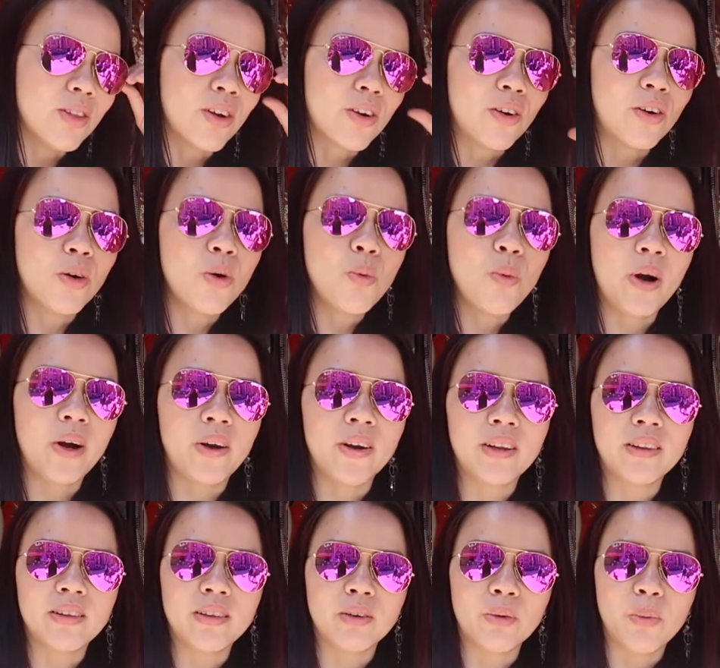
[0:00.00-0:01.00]
girl
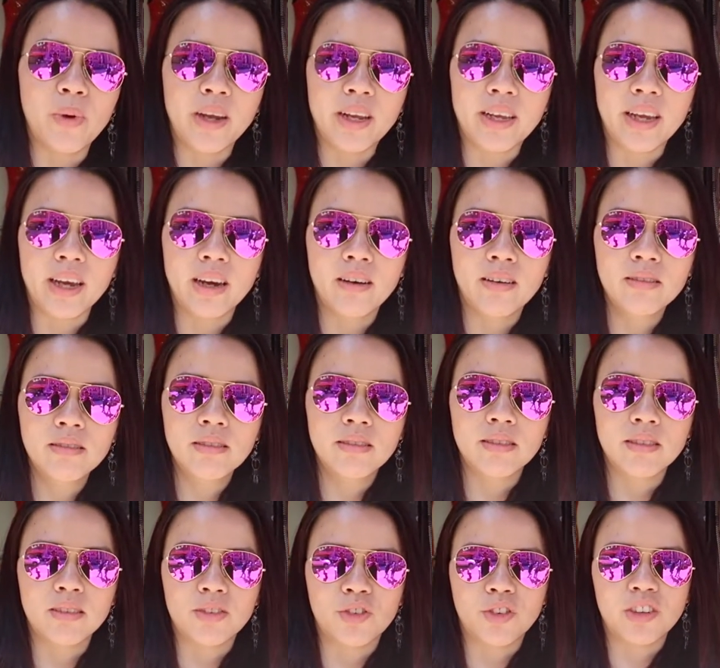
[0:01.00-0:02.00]
wearing the white gown,
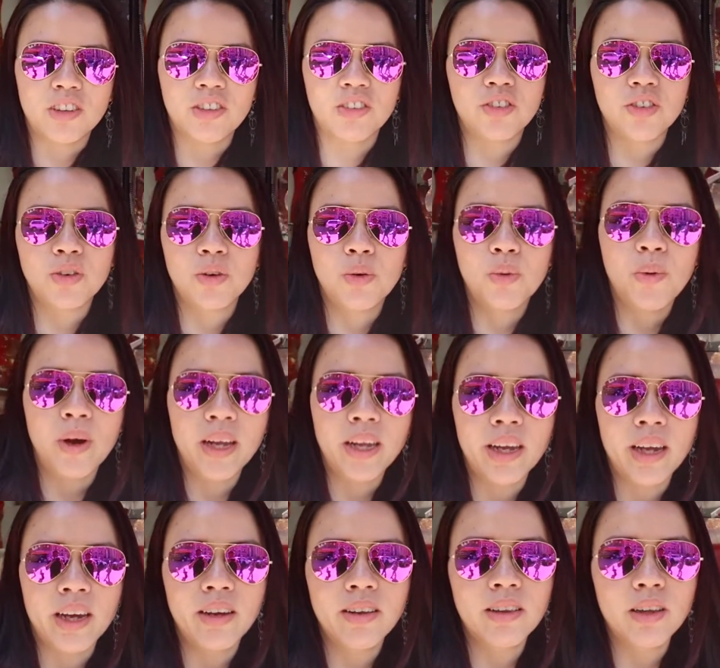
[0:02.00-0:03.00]
the traditional white
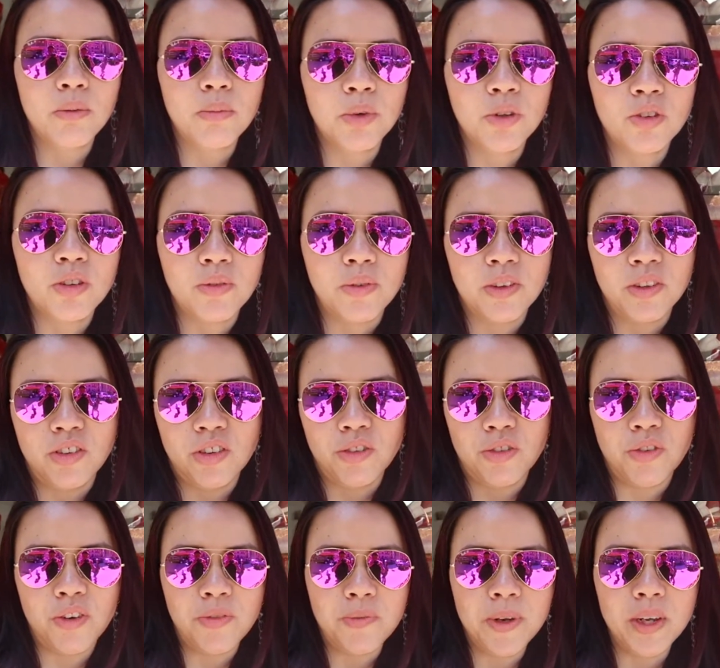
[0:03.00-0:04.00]
gown that most of us are
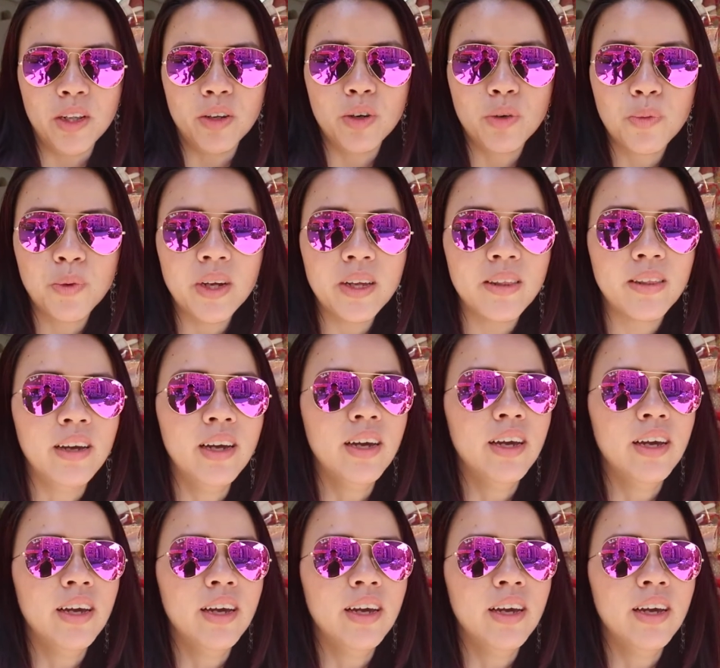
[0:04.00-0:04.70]
familiar with,